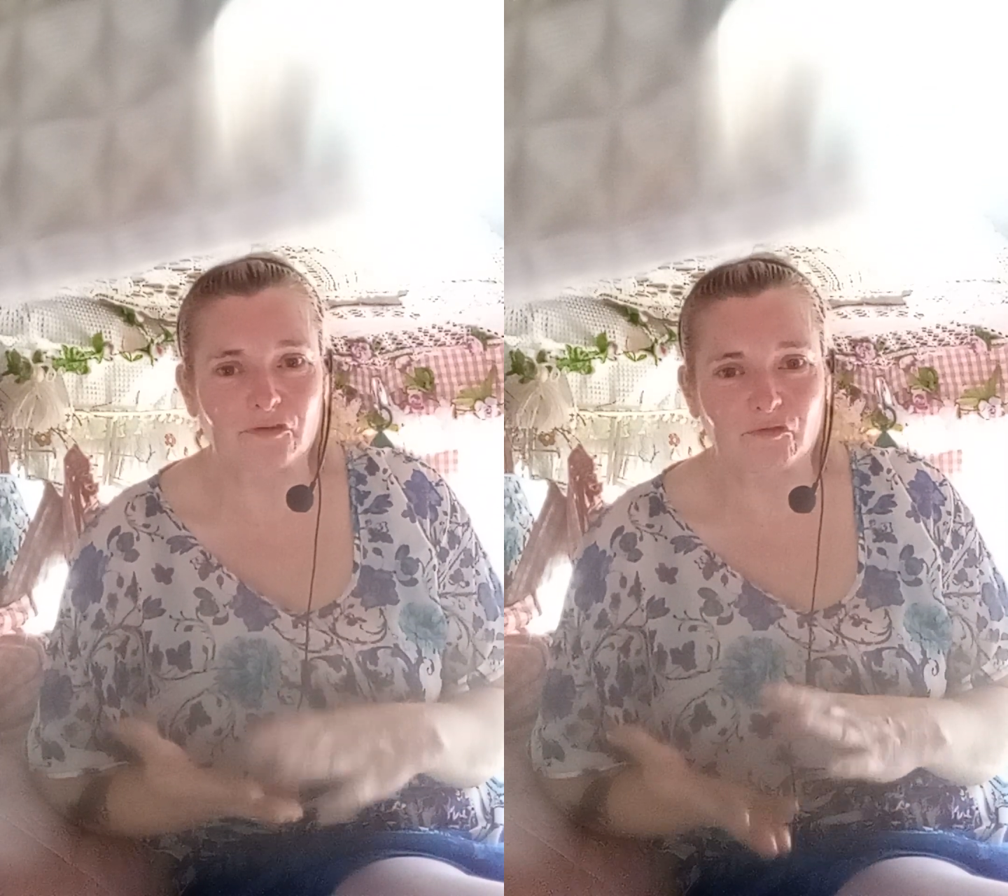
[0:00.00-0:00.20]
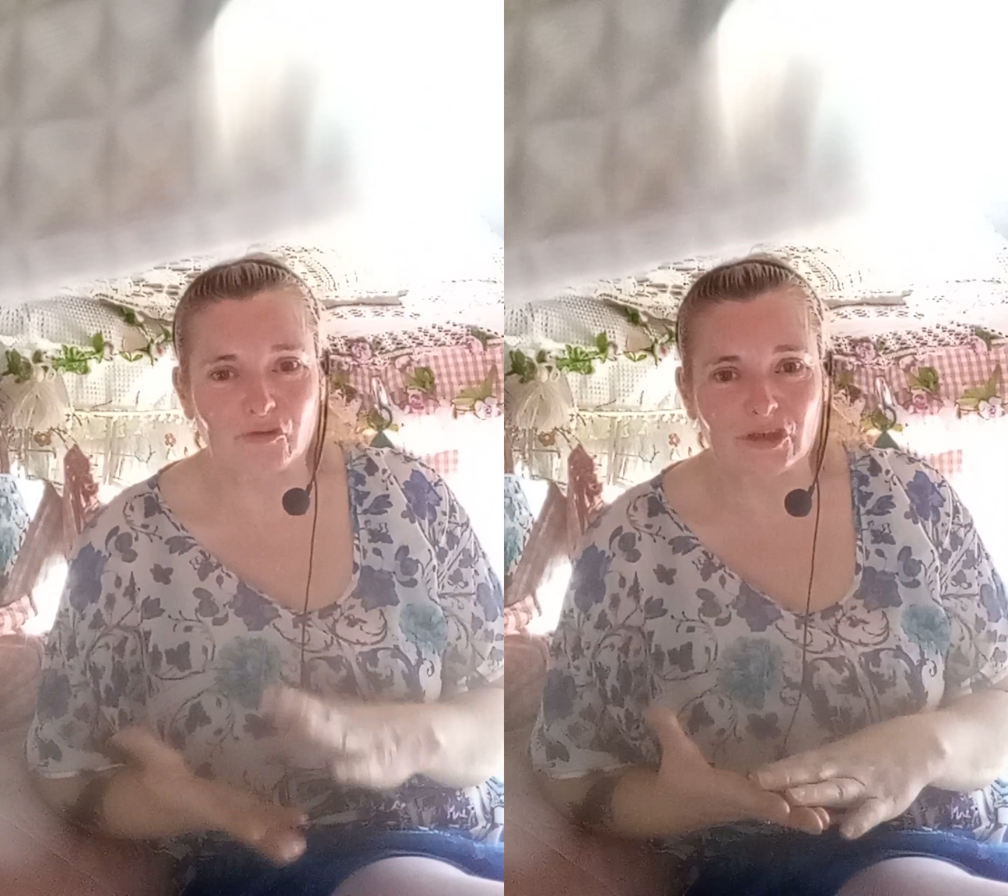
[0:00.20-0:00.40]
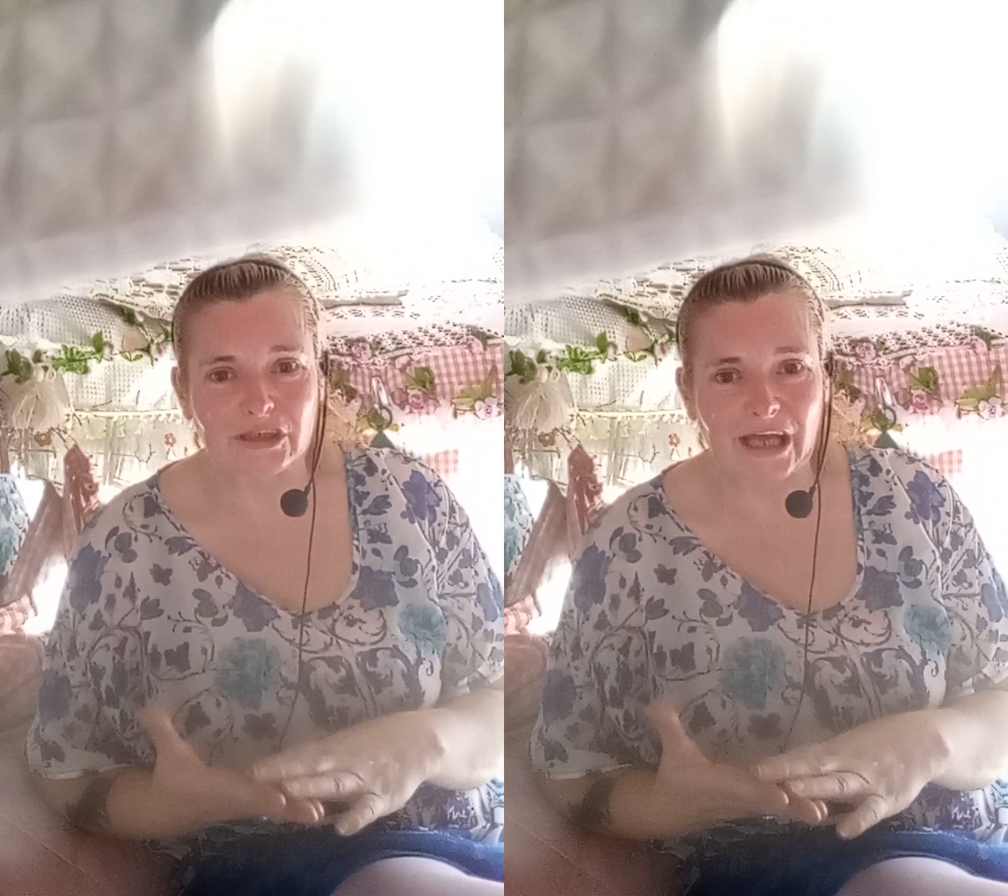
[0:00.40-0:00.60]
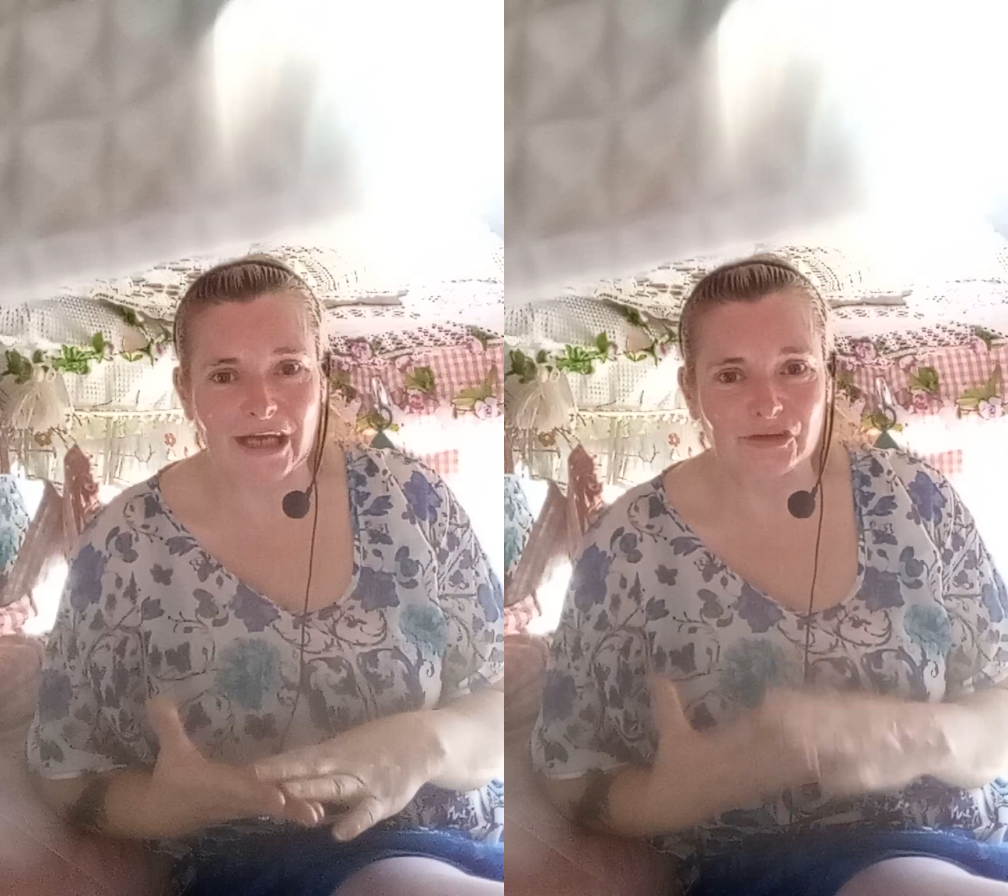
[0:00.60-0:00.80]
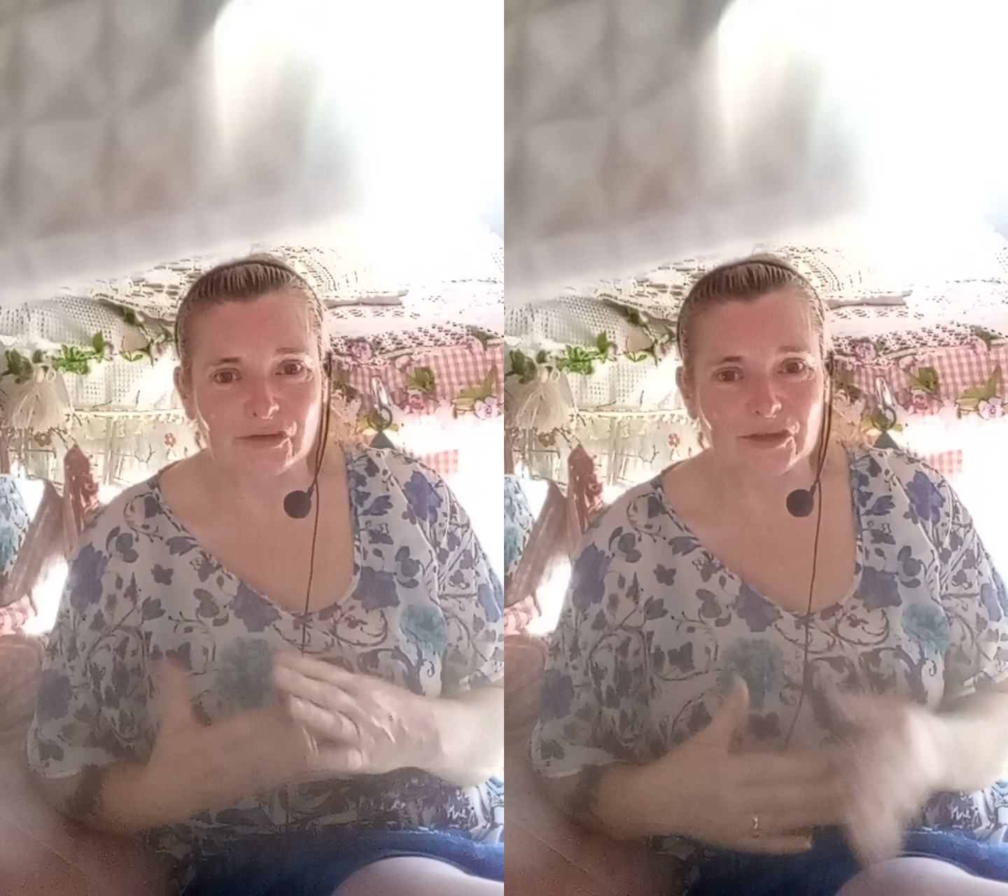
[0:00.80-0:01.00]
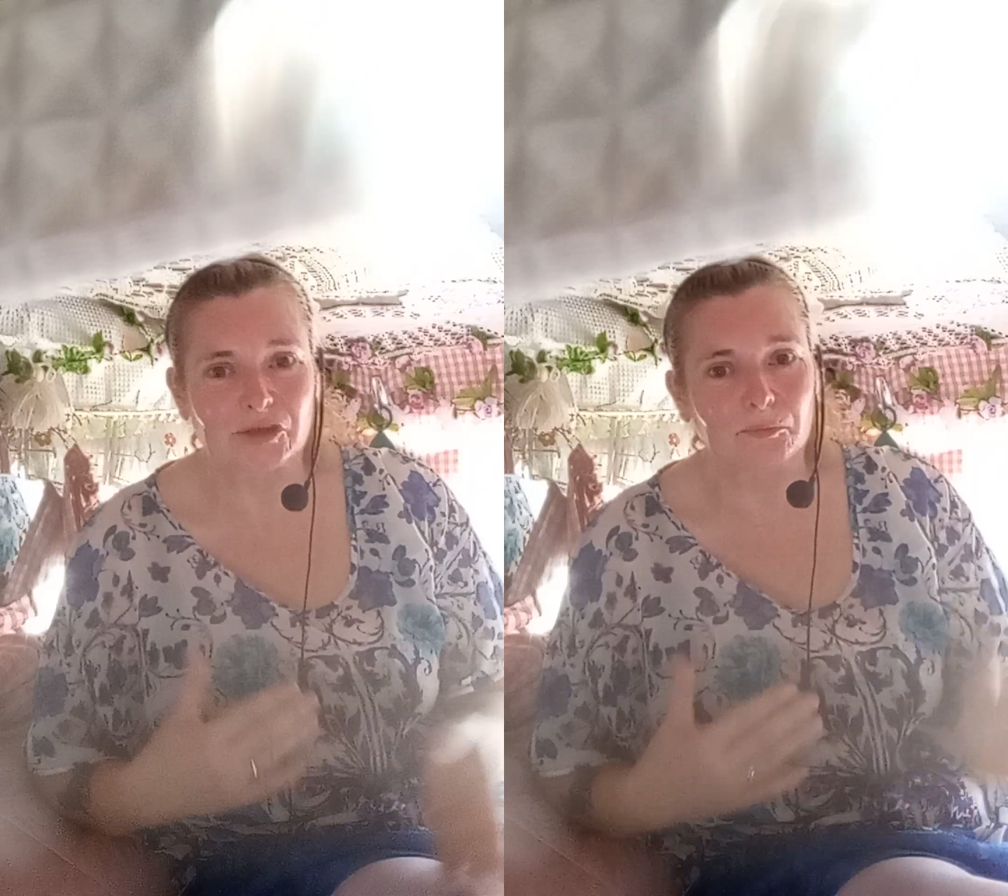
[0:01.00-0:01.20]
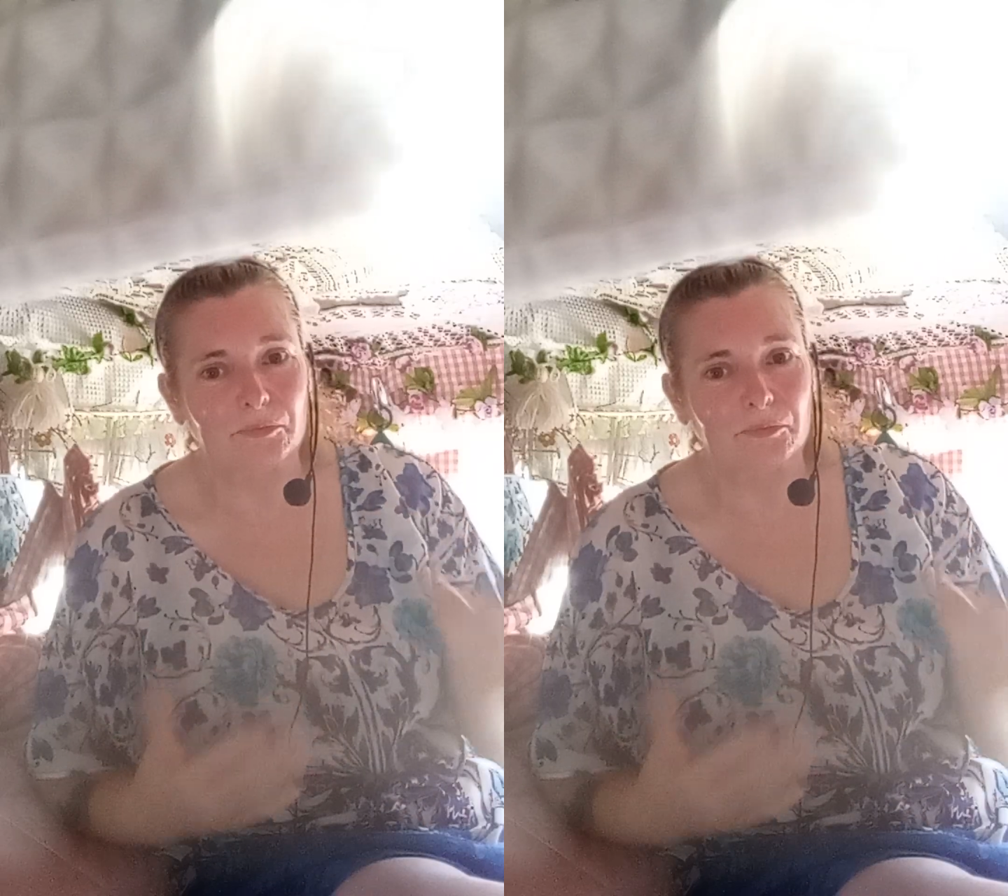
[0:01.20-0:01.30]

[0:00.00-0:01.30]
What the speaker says: have realized this